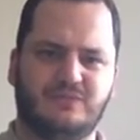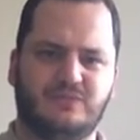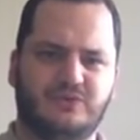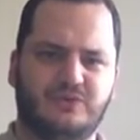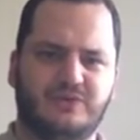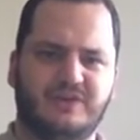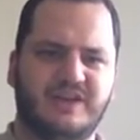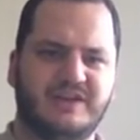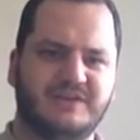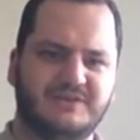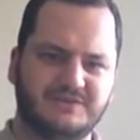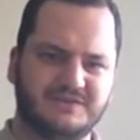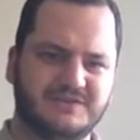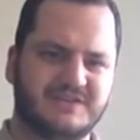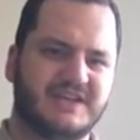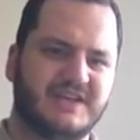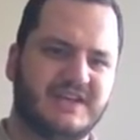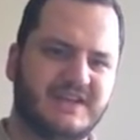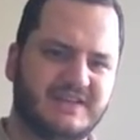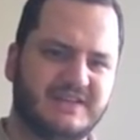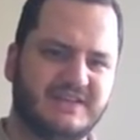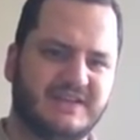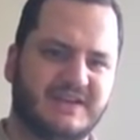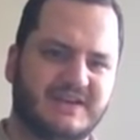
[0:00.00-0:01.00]
would
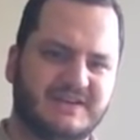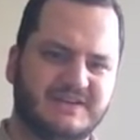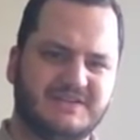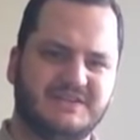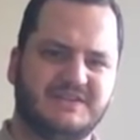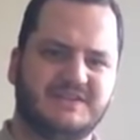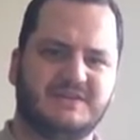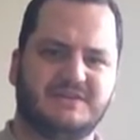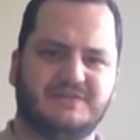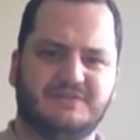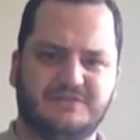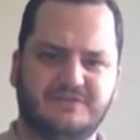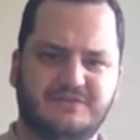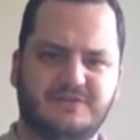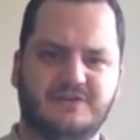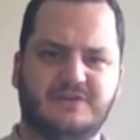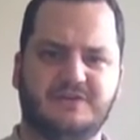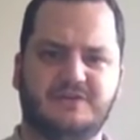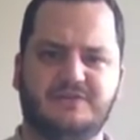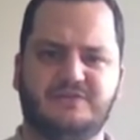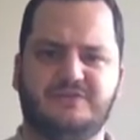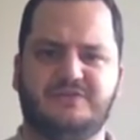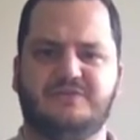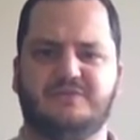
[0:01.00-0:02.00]
entertain the idea
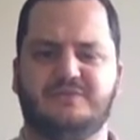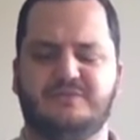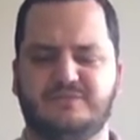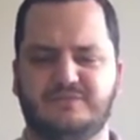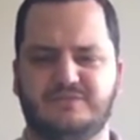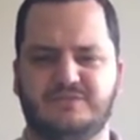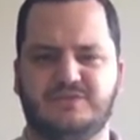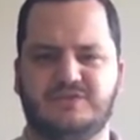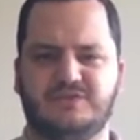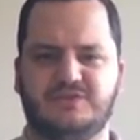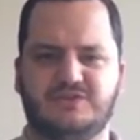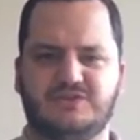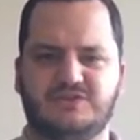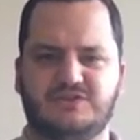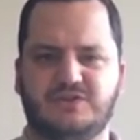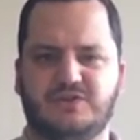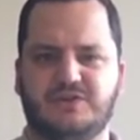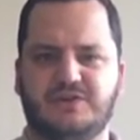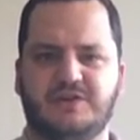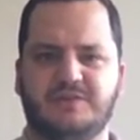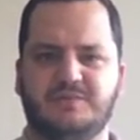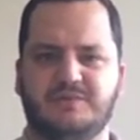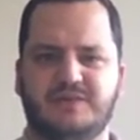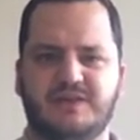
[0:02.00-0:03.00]
of
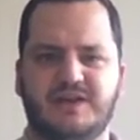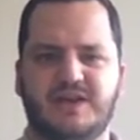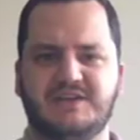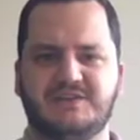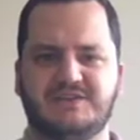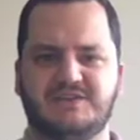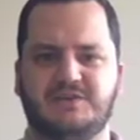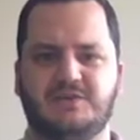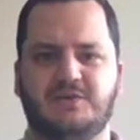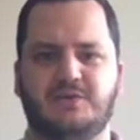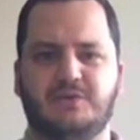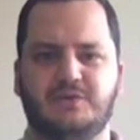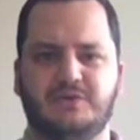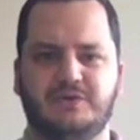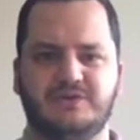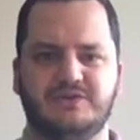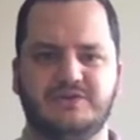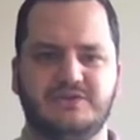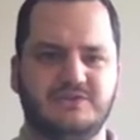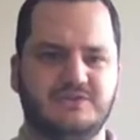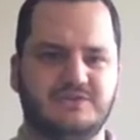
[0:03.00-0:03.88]
starting monastic orders.